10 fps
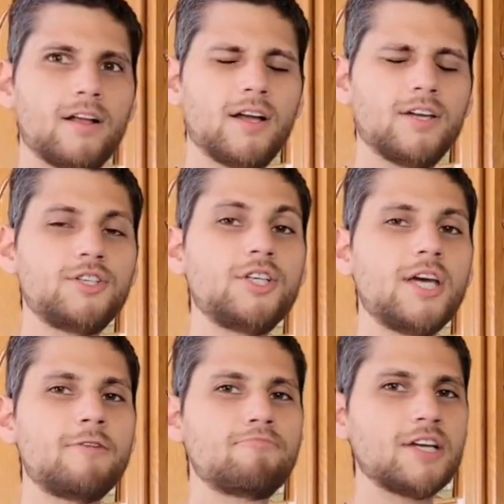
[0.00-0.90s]
And she
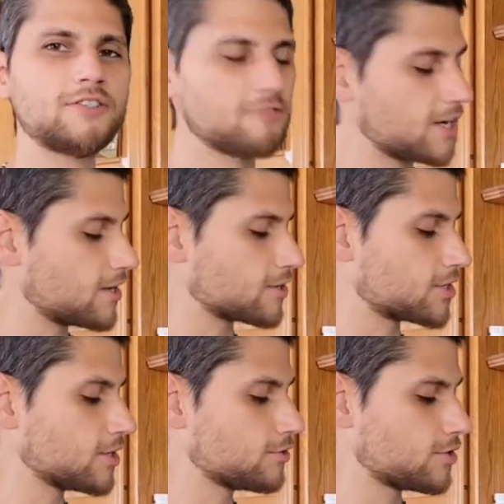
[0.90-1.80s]
had breastfed her
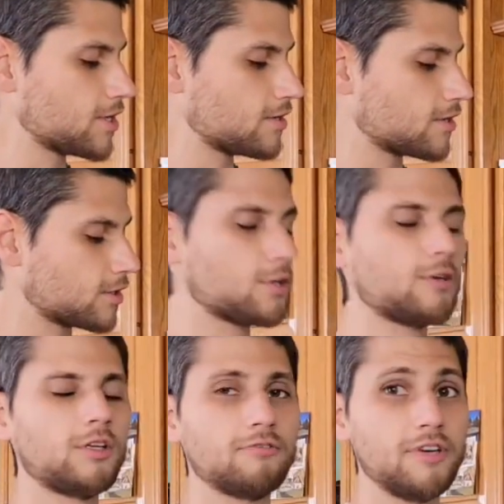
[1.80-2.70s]
children a
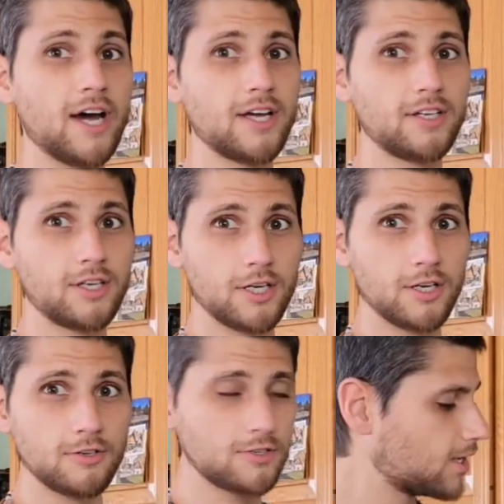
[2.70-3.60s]
total of 9
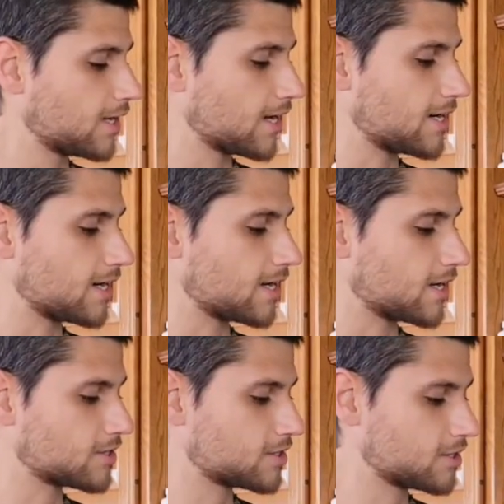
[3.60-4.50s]
years. And
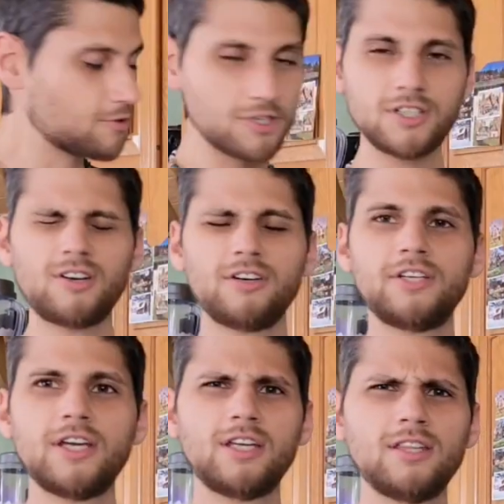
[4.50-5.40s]
as soon as she started
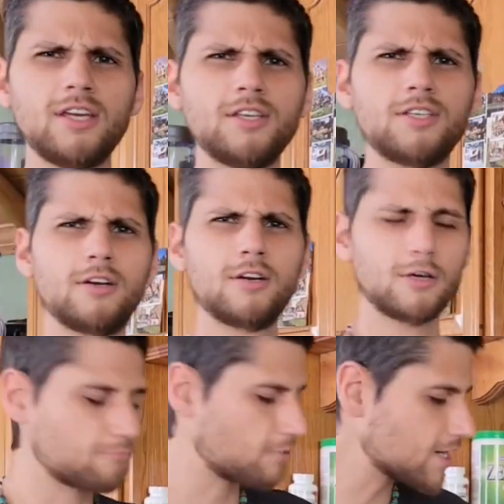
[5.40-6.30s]
taking this, her
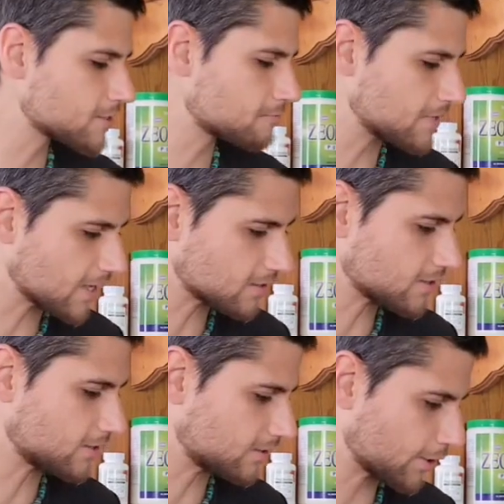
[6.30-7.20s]
breasts began
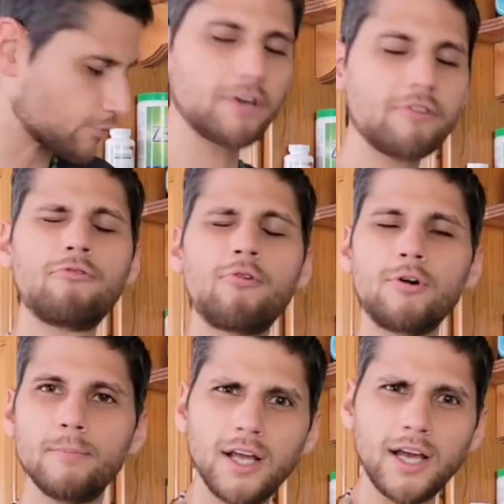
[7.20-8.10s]
to
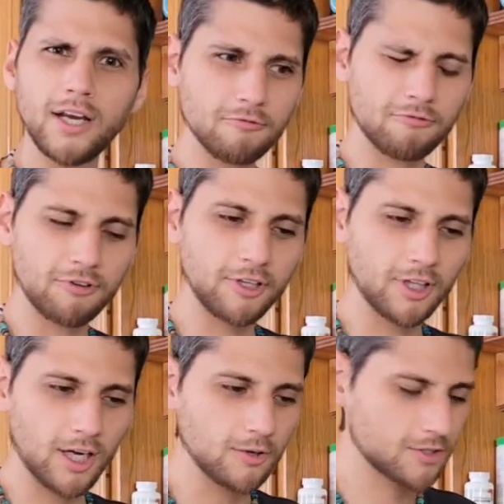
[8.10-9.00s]
reform and fill out.